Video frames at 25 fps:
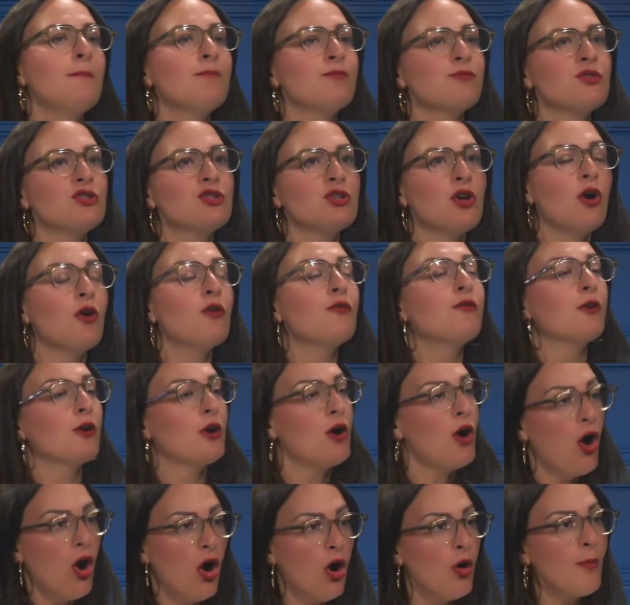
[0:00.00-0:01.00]
So for a
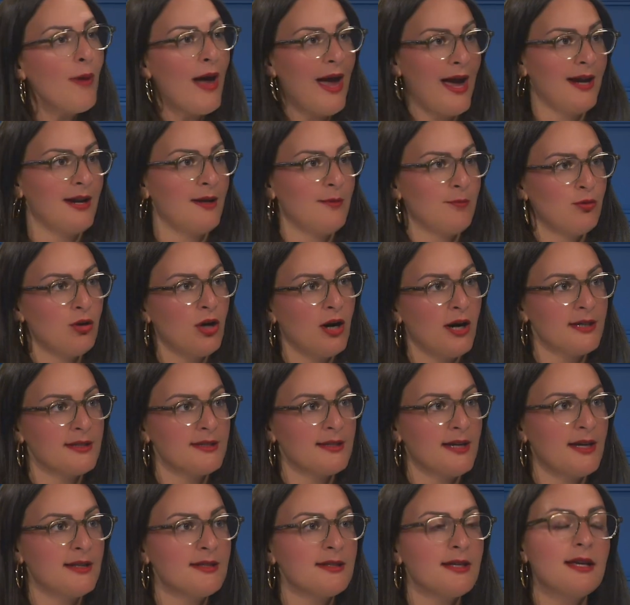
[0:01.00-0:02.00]
home edit
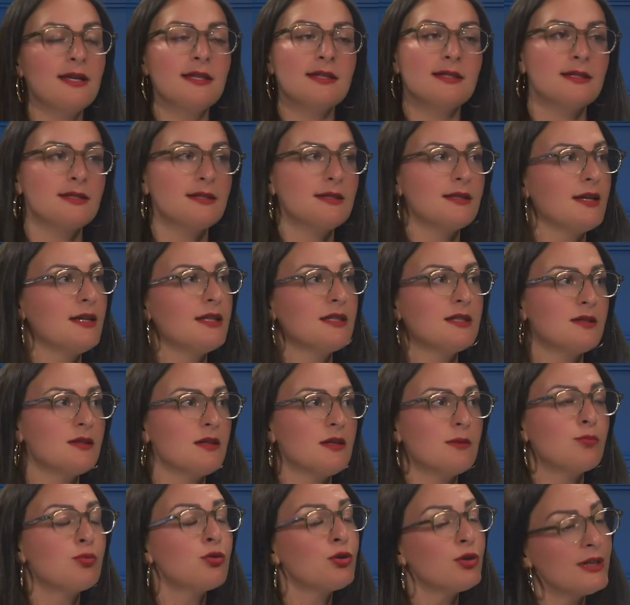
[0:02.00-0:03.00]
process, it's
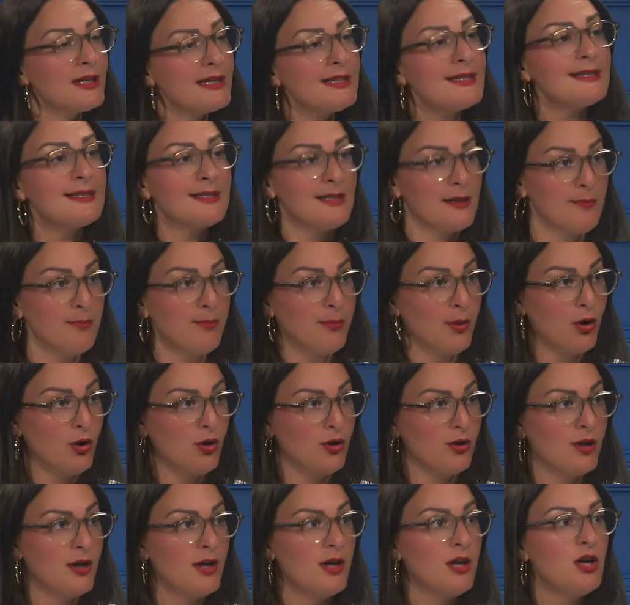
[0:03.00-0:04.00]
pretty
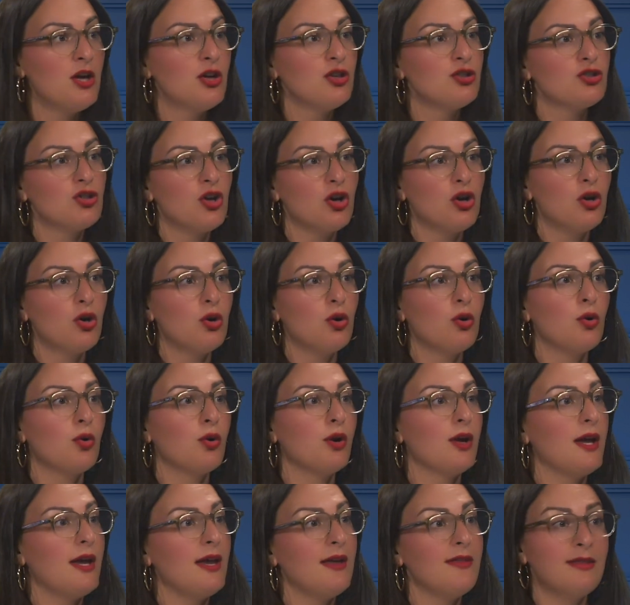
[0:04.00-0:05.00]
simple.
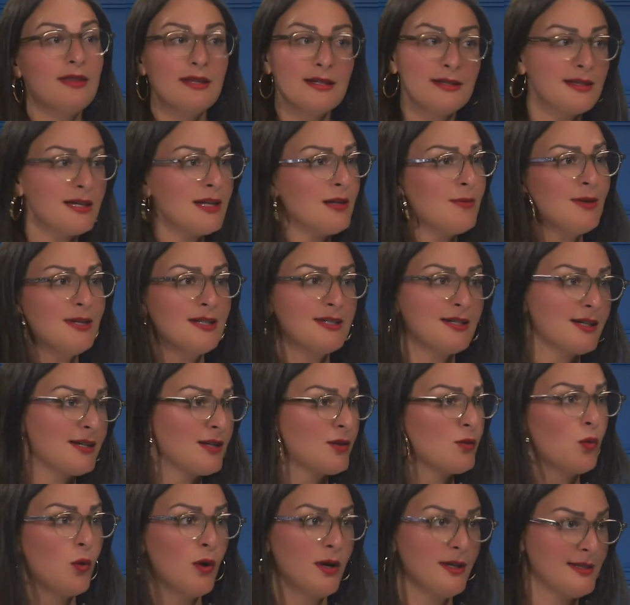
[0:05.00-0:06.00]
So this could be done
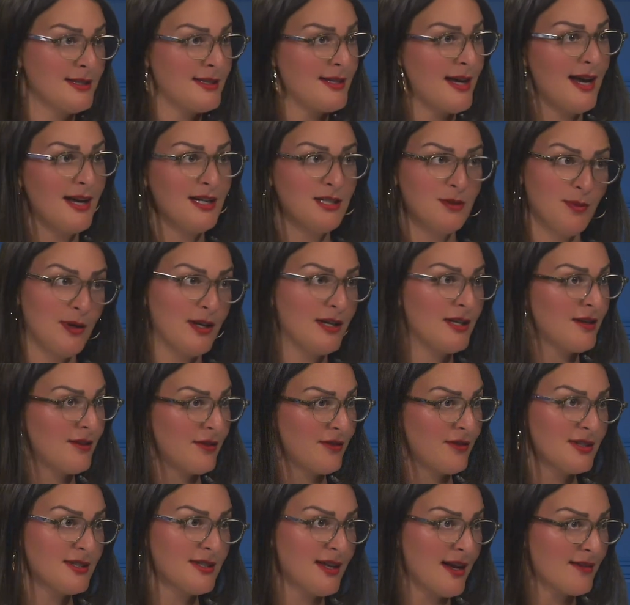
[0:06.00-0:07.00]
in one day, depending on
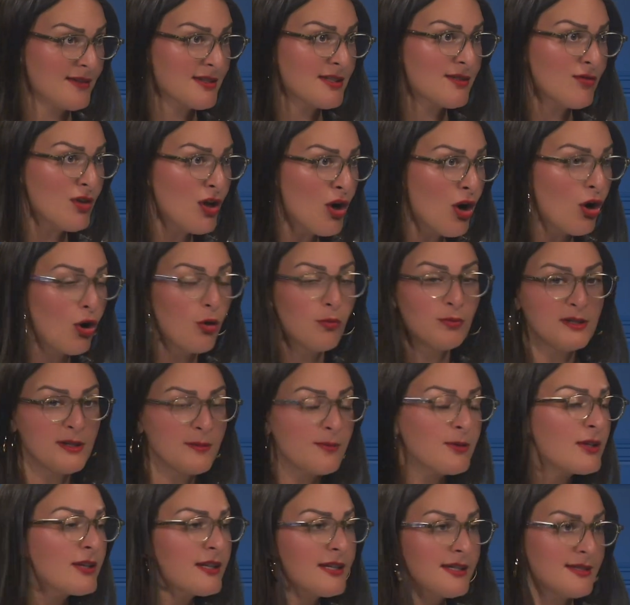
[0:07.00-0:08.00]
the size of the home.
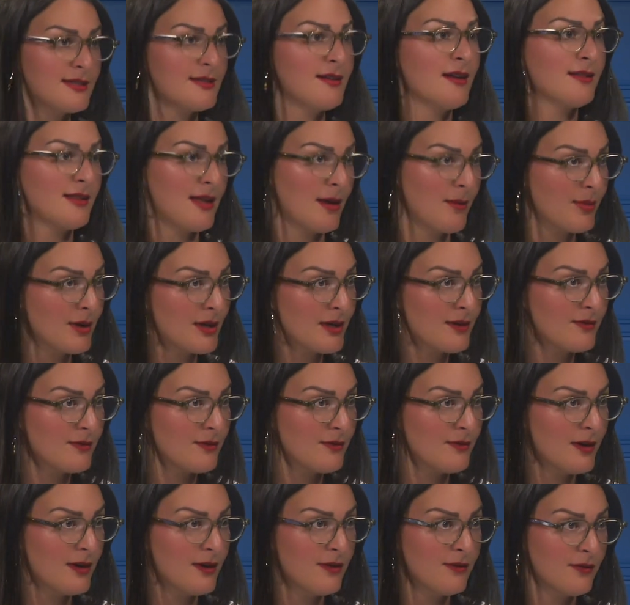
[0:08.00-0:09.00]
Typically, it's not that big
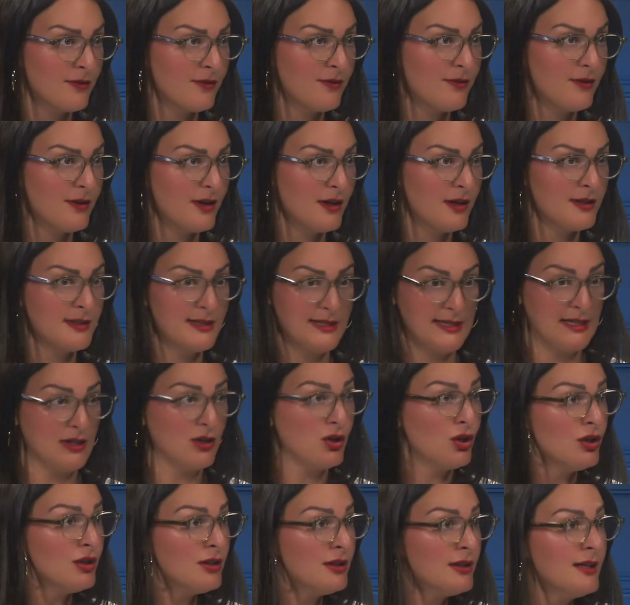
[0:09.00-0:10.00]
of a
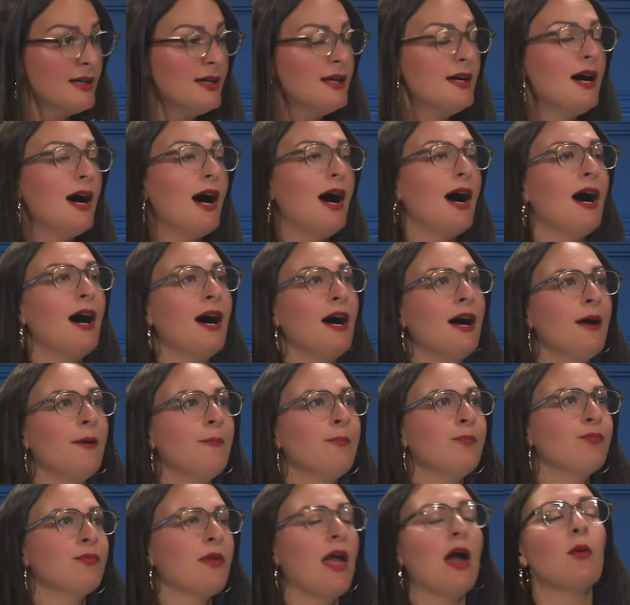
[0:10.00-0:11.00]
deal.
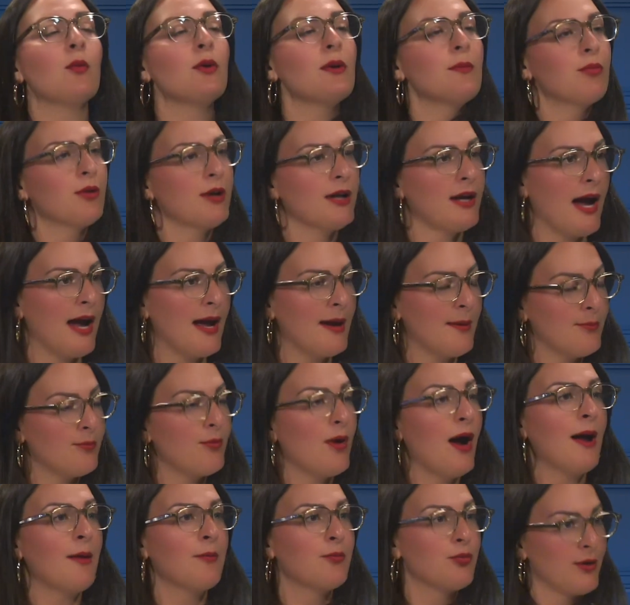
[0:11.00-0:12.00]
And
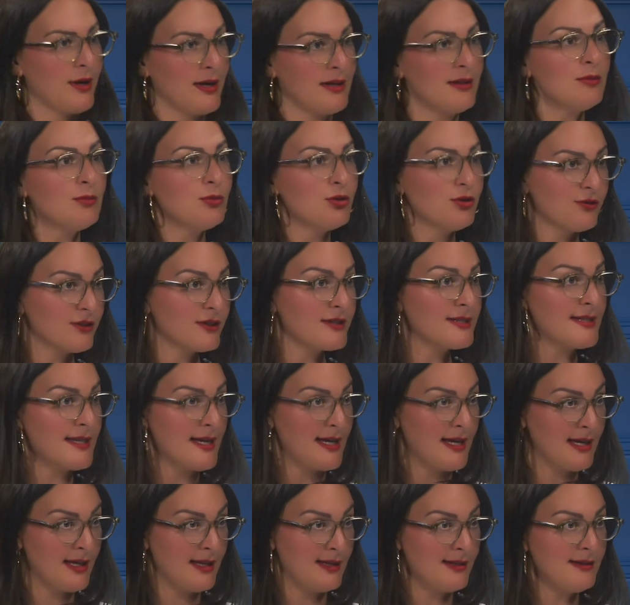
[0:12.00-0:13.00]
I bring the movers
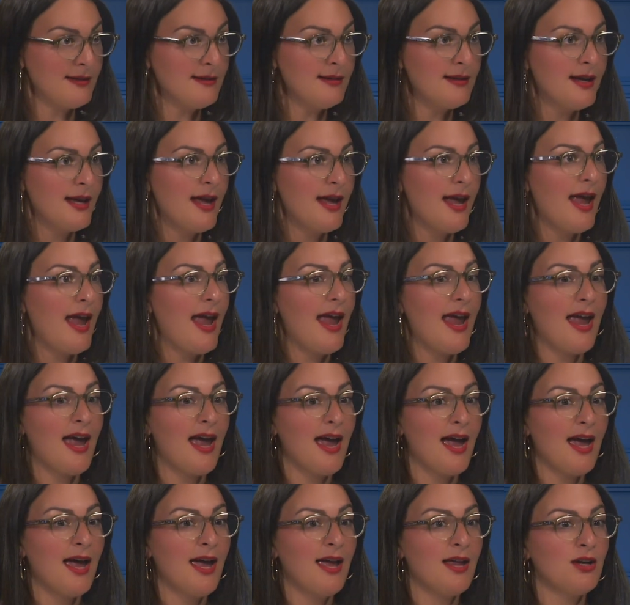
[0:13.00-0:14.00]
in,
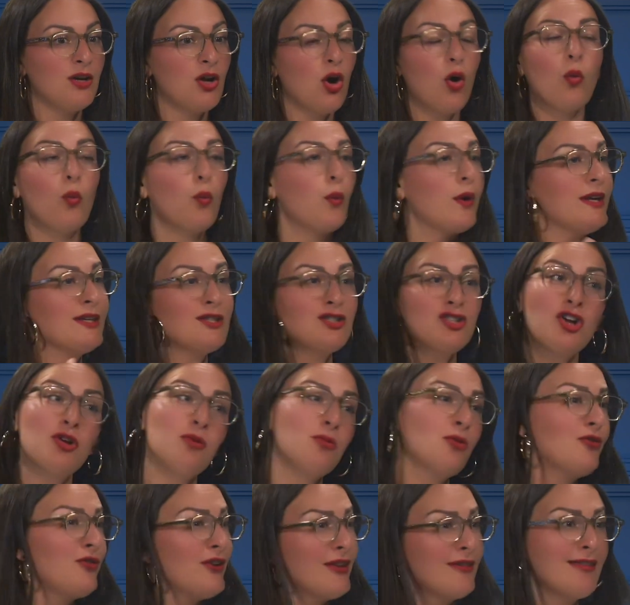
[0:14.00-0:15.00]
and we start
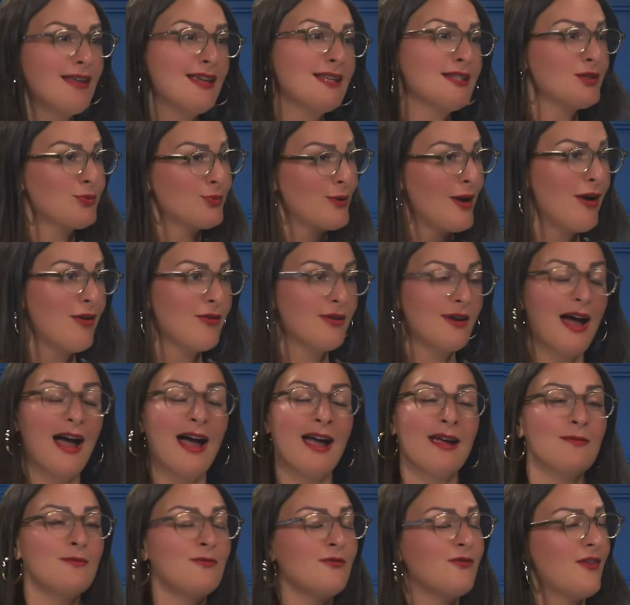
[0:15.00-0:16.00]
moving things around.
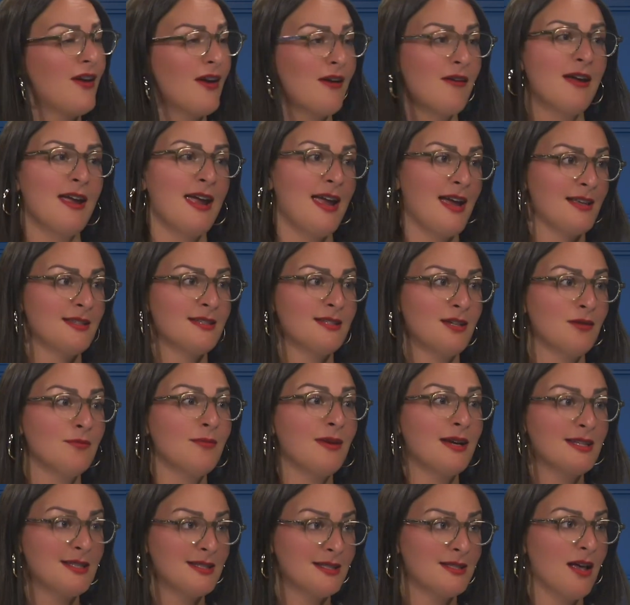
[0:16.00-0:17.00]
I'm very hands-on
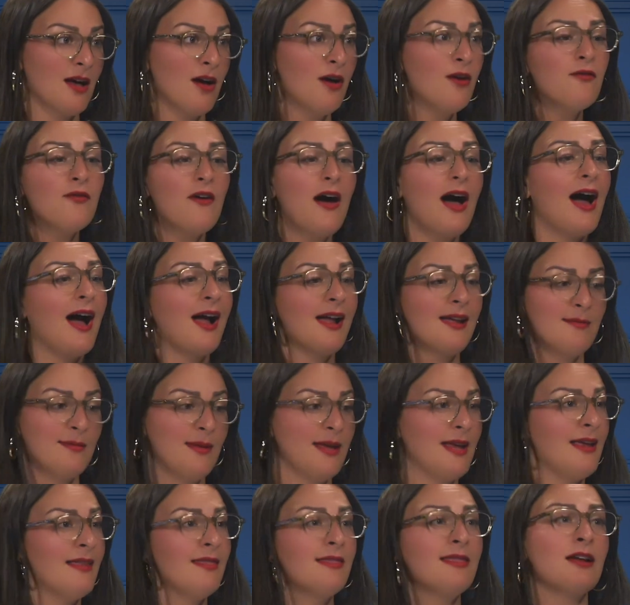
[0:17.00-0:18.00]
myself. I am
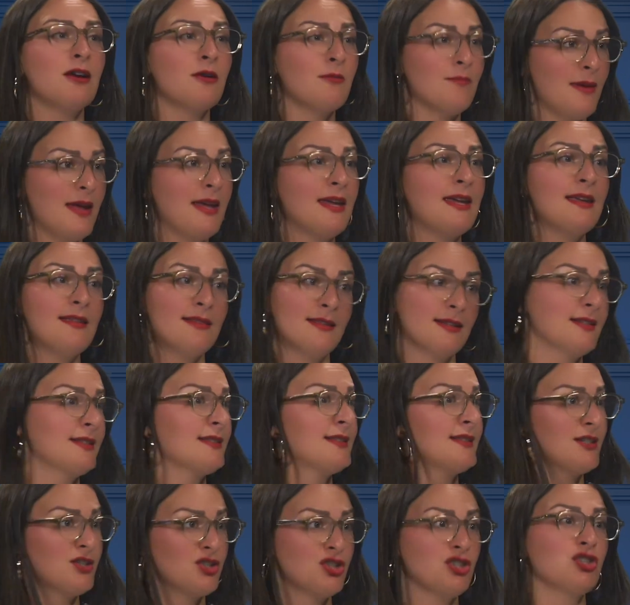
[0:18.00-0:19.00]
in there making the
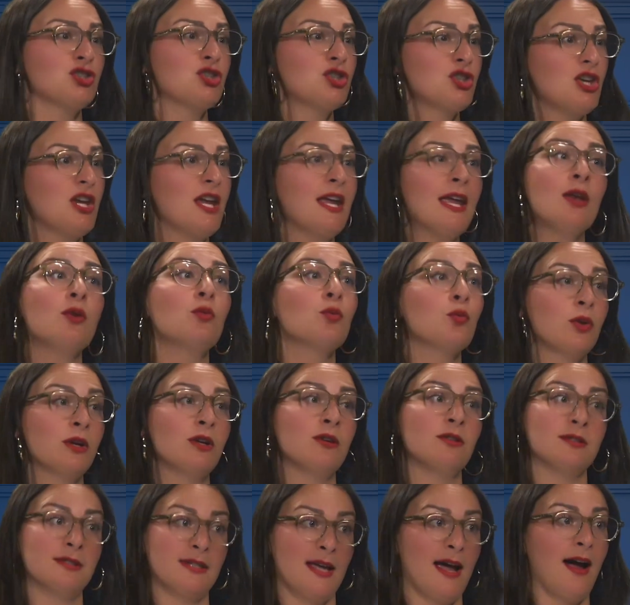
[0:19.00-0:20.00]
decisions in
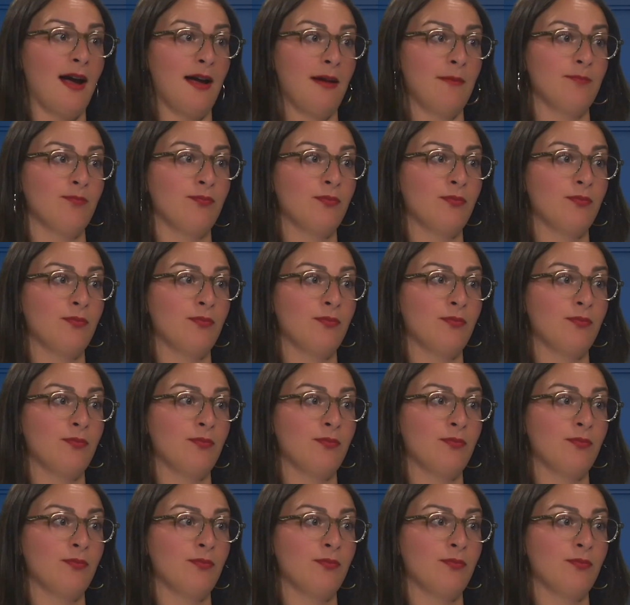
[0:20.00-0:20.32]
real time.